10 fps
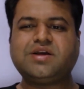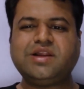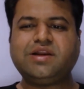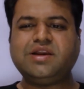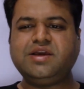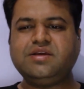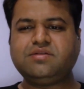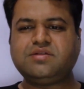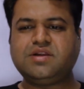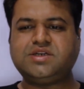Clearly,
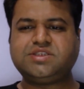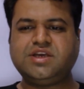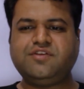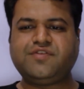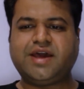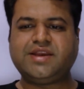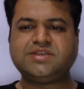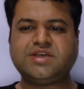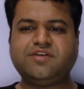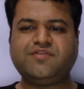let's say if n
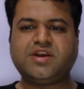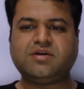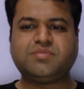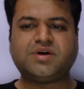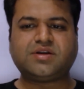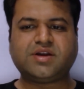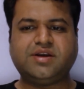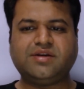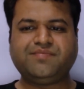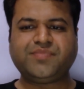is an even number,
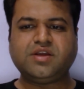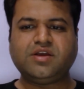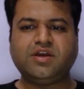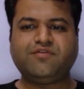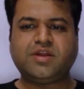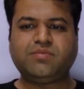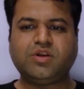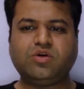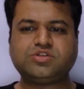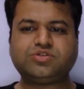right? If n
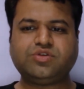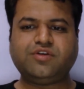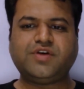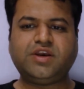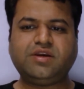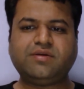belongs to even,